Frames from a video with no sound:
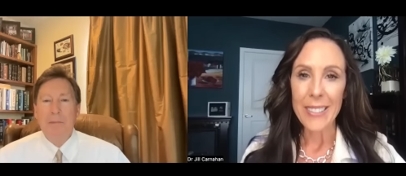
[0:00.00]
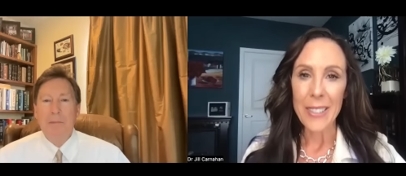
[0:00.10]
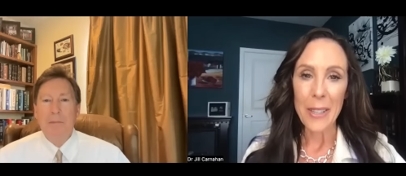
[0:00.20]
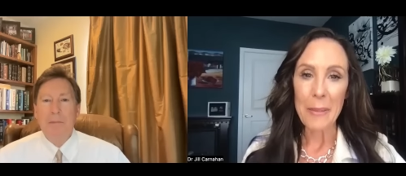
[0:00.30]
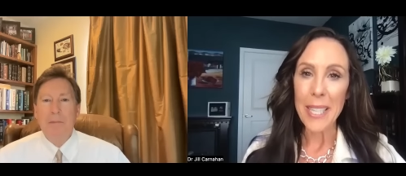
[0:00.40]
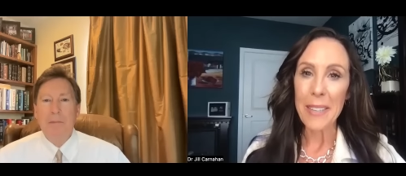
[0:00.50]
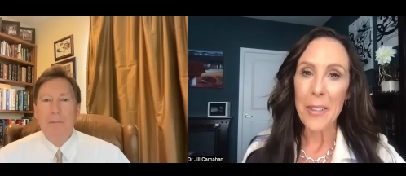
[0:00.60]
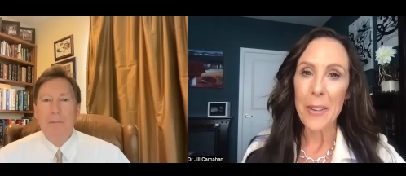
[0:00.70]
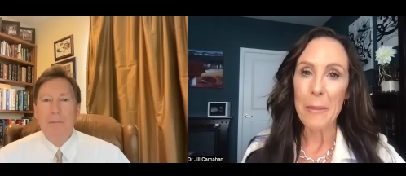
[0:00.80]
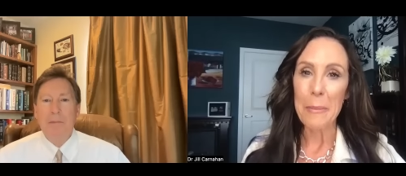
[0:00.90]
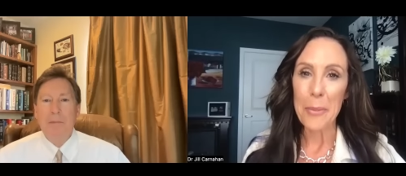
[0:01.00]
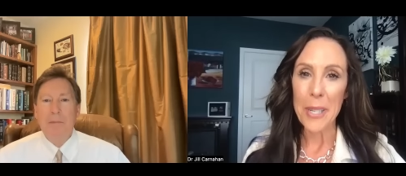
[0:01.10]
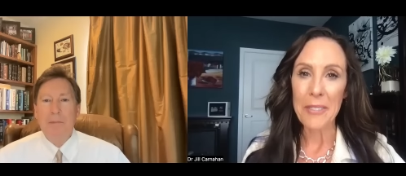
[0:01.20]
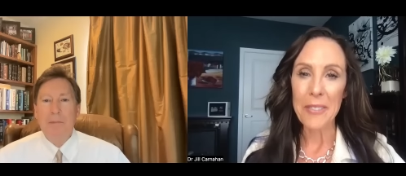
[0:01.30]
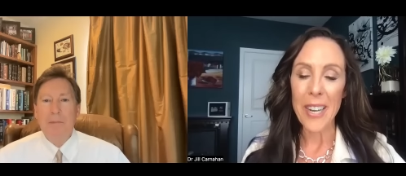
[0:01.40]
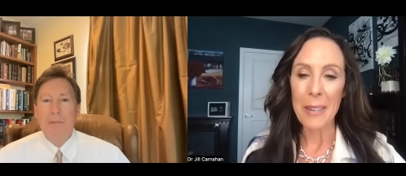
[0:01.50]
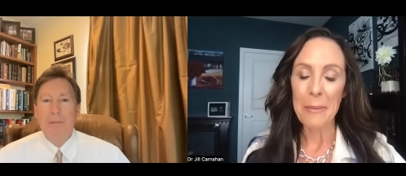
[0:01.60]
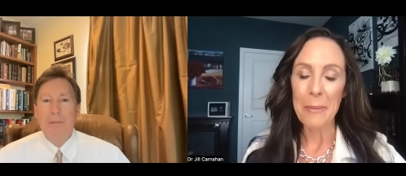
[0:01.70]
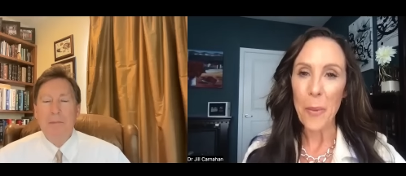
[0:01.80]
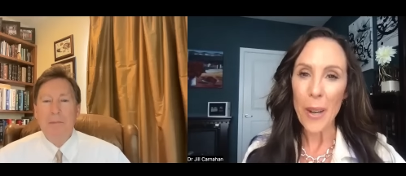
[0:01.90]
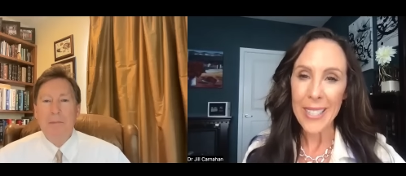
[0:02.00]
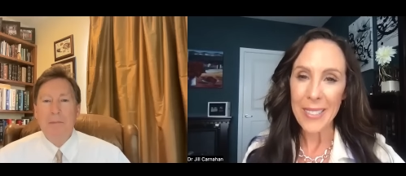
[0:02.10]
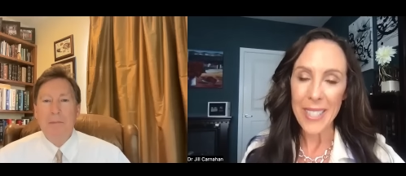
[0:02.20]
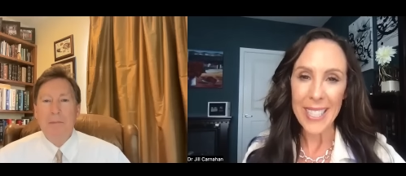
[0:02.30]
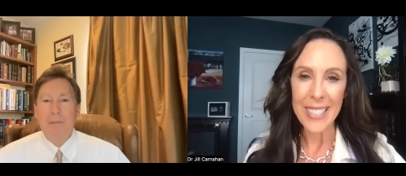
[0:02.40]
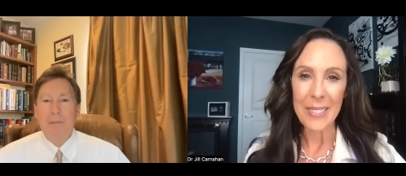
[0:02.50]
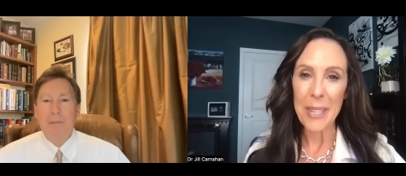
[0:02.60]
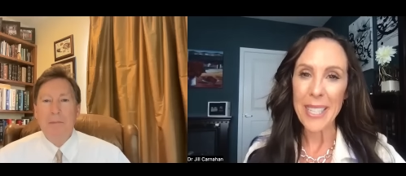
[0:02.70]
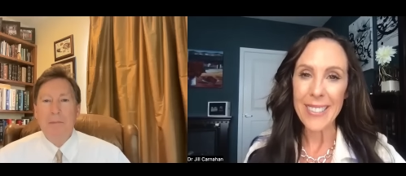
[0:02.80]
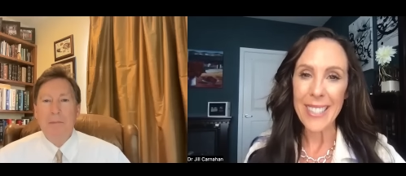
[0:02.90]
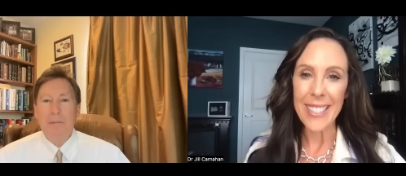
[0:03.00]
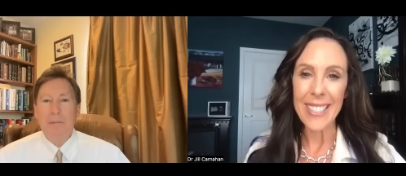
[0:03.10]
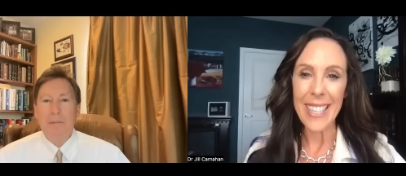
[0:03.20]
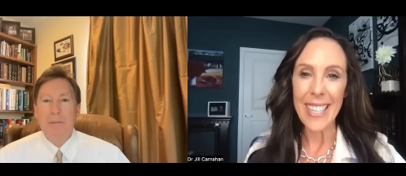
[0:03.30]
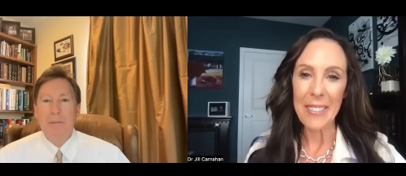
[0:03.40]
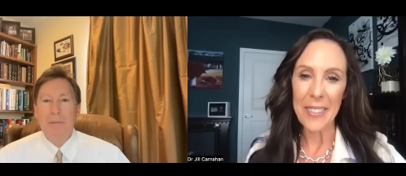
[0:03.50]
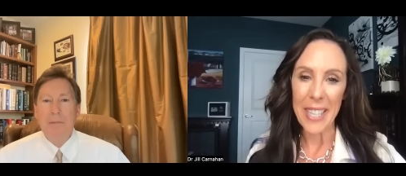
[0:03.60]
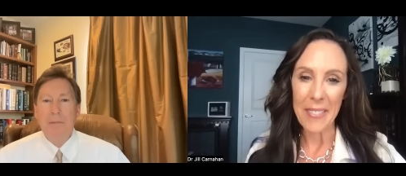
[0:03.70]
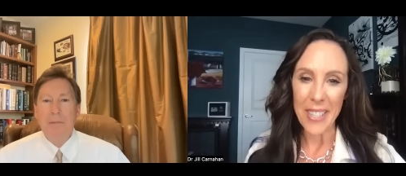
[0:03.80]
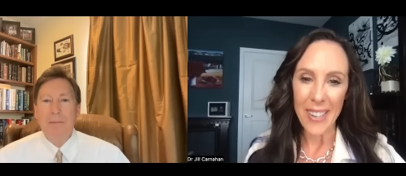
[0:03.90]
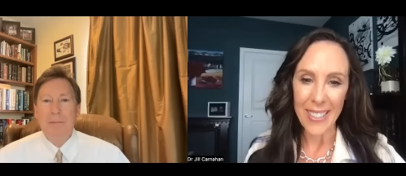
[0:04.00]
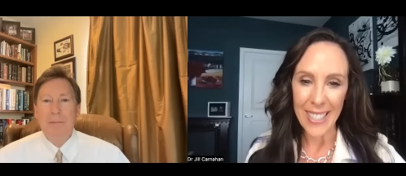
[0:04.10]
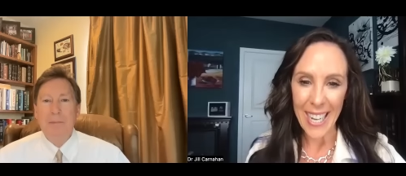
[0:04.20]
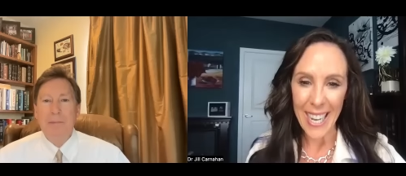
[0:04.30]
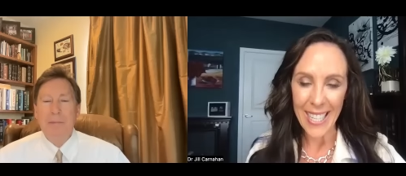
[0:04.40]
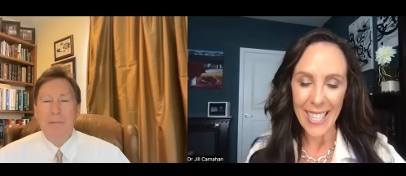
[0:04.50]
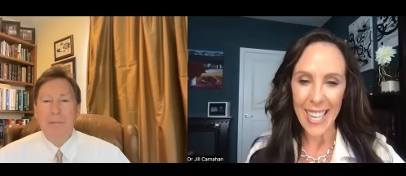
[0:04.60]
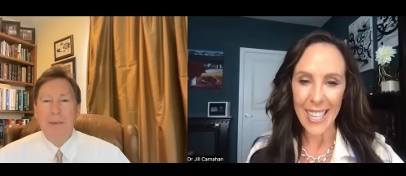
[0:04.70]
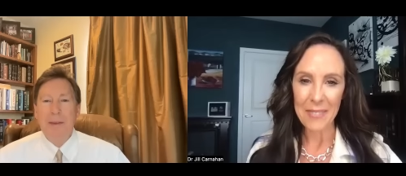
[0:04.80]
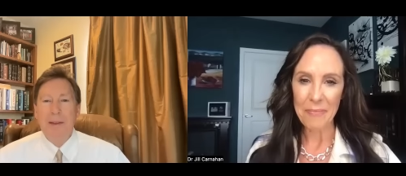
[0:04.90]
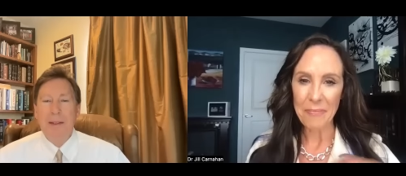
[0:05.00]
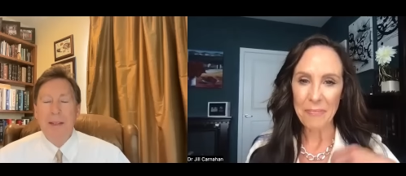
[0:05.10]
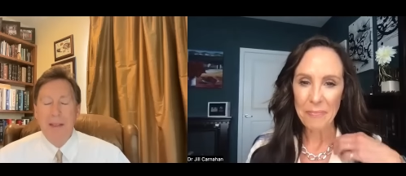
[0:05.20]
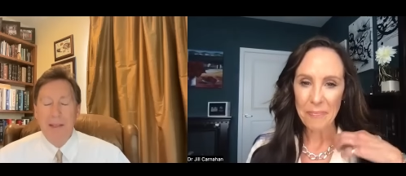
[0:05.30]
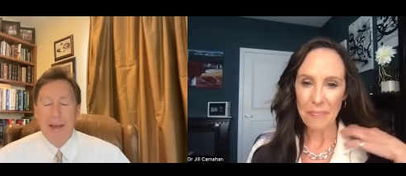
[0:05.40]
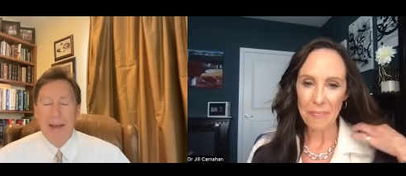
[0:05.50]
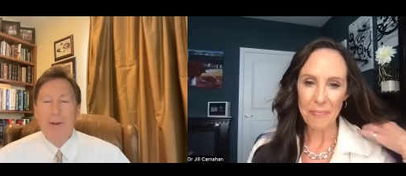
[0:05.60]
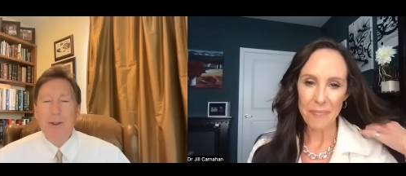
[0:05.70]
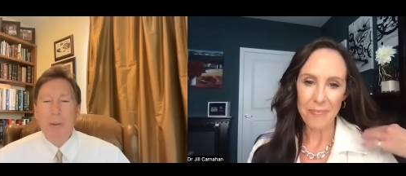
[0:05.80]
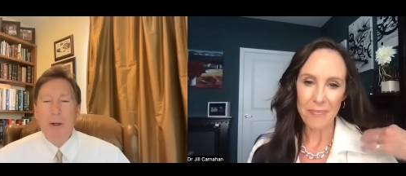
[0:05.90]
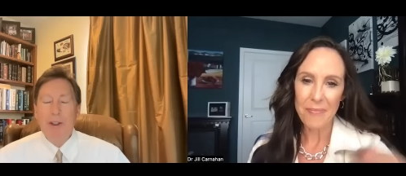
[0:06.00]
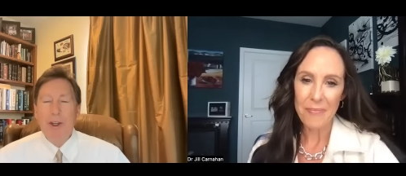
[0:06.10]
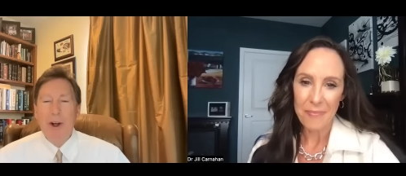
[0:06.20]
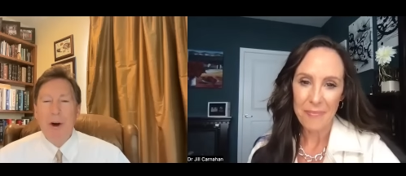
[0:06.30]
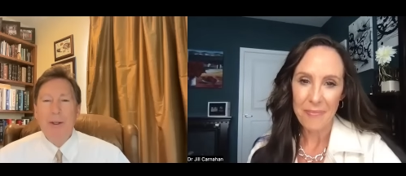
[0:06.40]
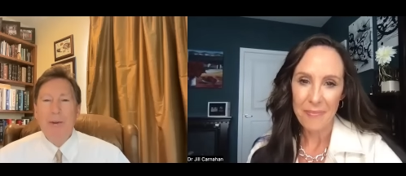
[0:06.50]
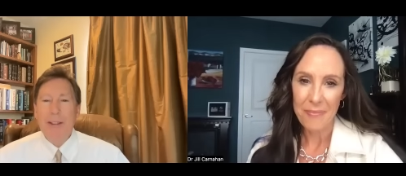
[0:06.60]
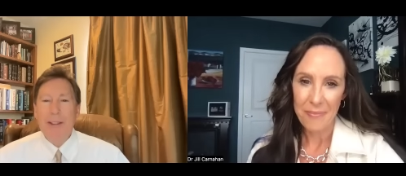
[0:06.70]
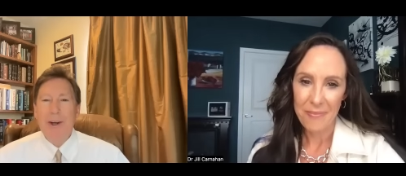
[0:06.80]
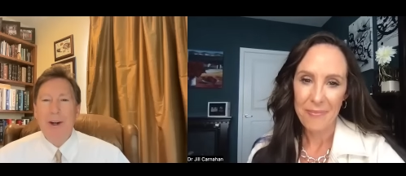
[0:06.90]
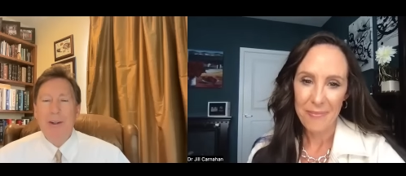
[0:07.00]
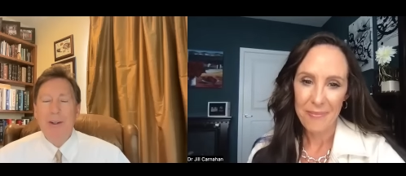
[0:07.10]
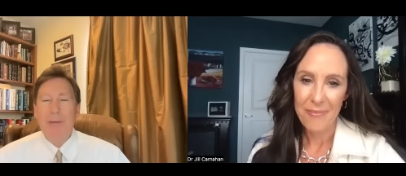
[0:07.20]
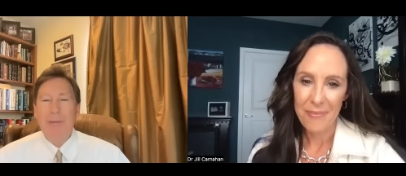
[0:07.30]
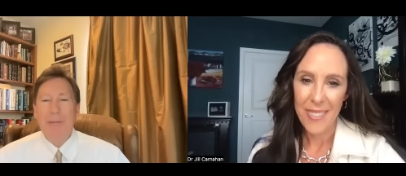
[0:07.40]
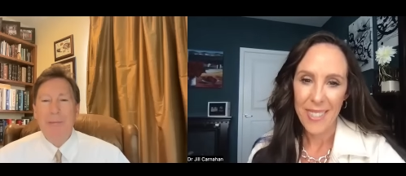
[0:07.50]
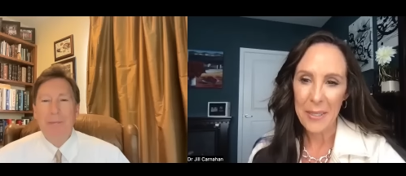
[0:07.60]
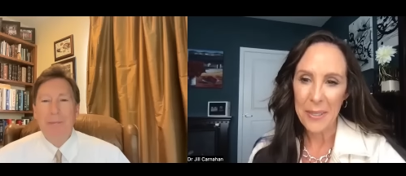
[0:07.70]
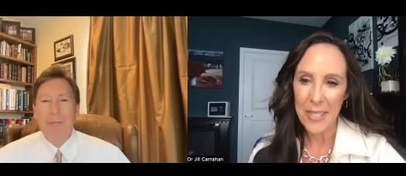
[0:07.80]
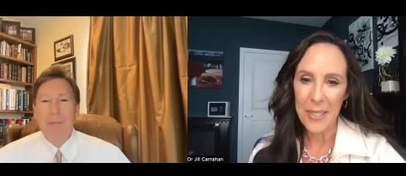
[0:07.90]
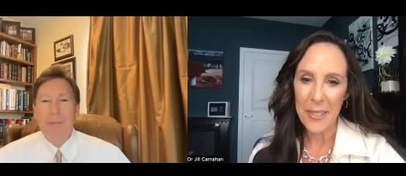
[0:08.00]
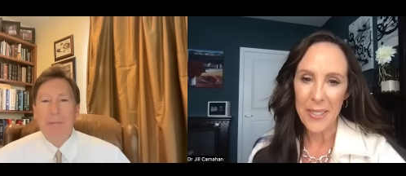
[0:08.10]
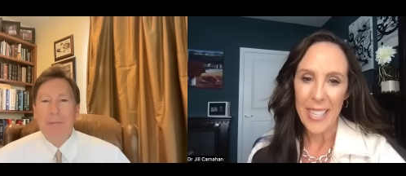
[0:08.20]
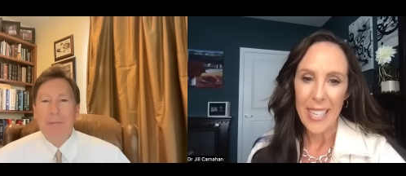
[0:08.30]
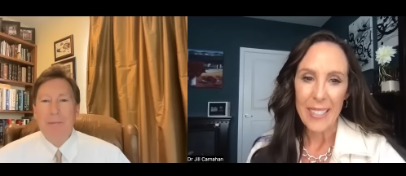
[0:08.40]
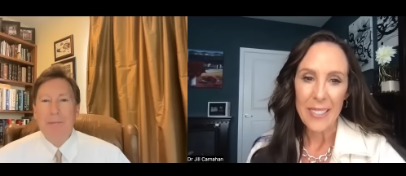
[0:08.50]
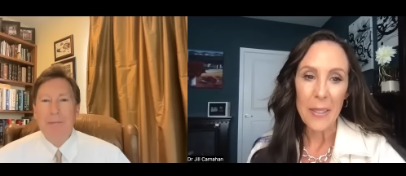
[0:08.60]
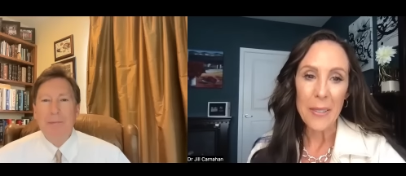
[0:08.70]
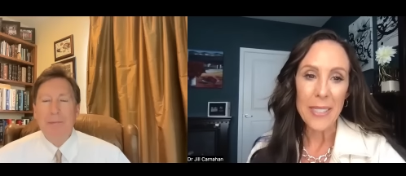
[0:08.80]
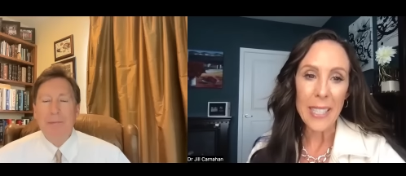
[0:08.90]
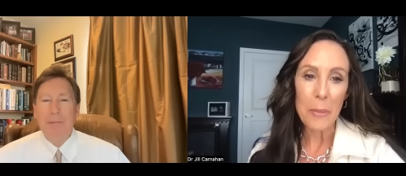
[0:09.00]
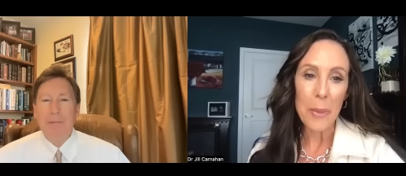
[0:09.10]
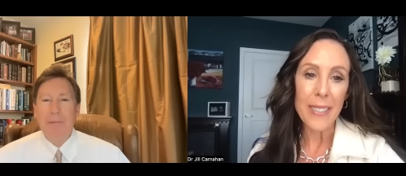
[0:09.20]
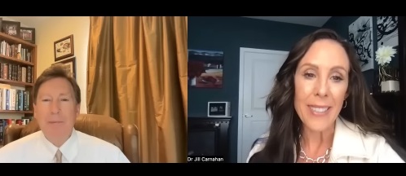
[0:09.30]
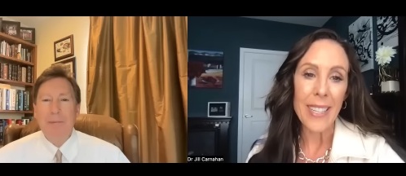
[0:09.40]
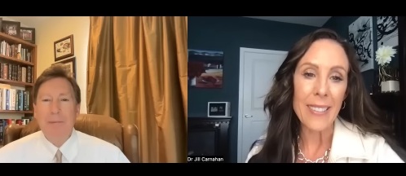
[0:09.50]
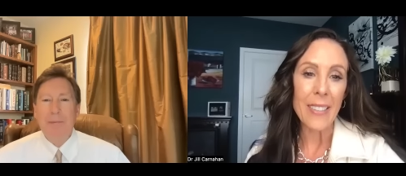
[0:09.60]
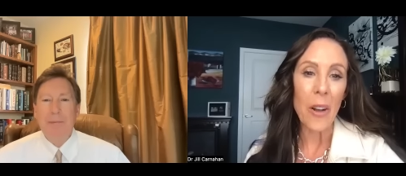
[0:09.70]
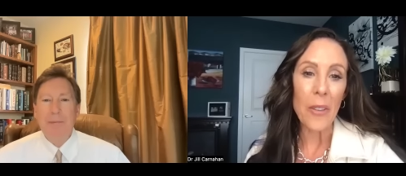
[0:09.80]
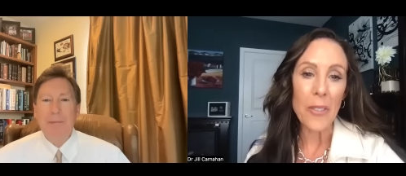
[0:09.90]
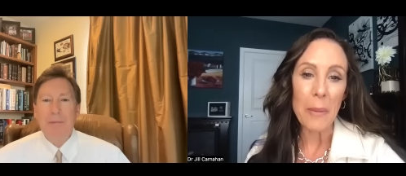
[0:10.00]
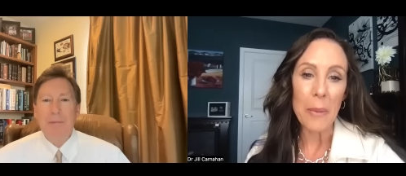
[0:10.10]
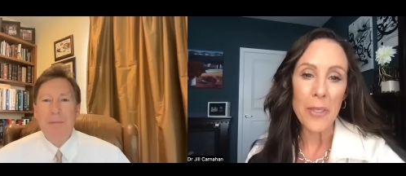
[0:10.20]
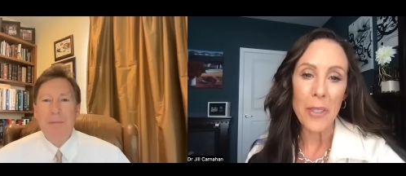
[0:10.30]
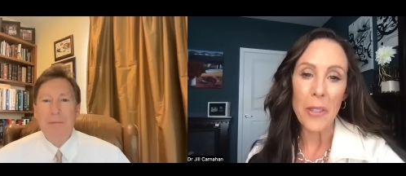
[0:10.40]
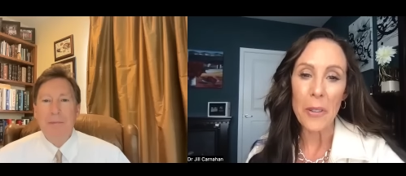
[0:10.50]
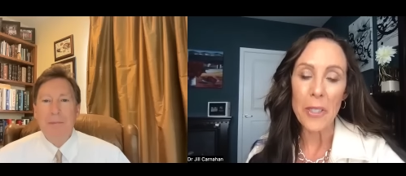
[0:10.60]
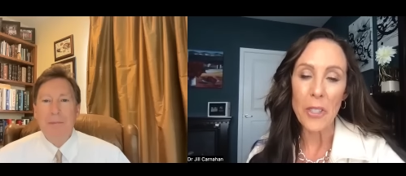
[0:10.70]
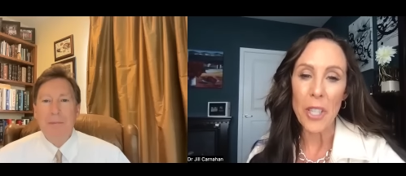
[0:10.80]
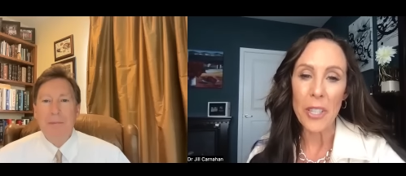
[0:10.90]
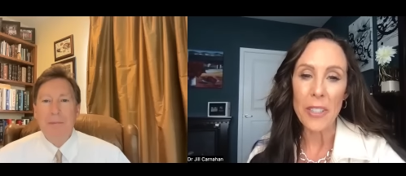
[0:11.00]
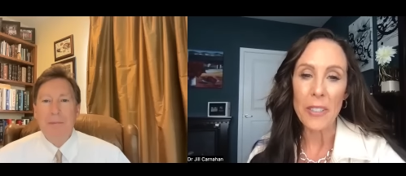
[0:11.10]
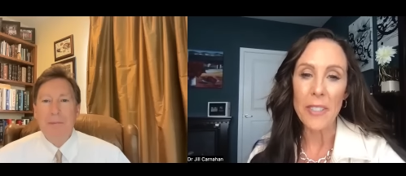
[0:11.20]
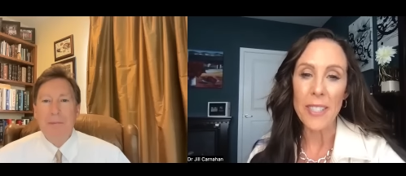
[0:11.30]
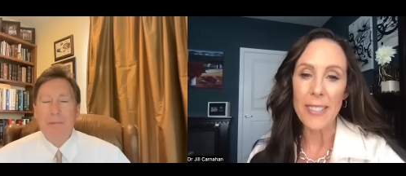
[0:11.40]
Speaker 1: So let me give you a brief welcome, Dr. Bredesen. Thank you for coming on today.
Speaker 2: Thank you so much, Jill. Always great to talk to you.
Speaker 1: You too. So Dr. Bredesen is an Alzheimer's and neurodegenerative